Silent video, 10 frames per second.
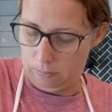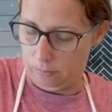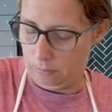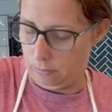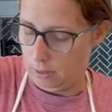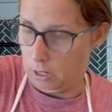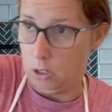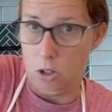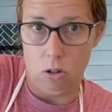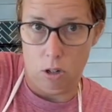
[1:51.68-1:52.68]
I
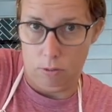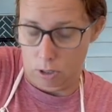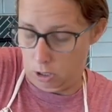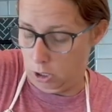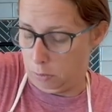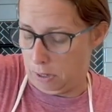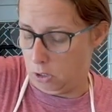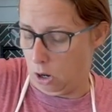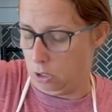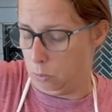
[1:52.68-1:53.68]
don't know if you can hear my
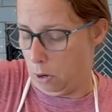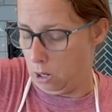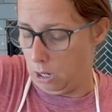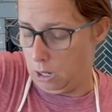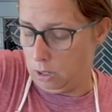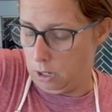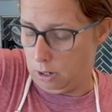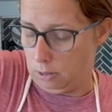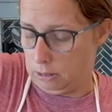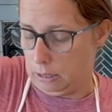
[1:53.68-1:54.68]
dogs barking. They're
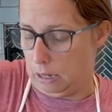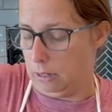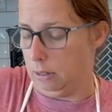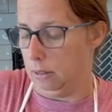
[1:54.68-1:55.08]
outside.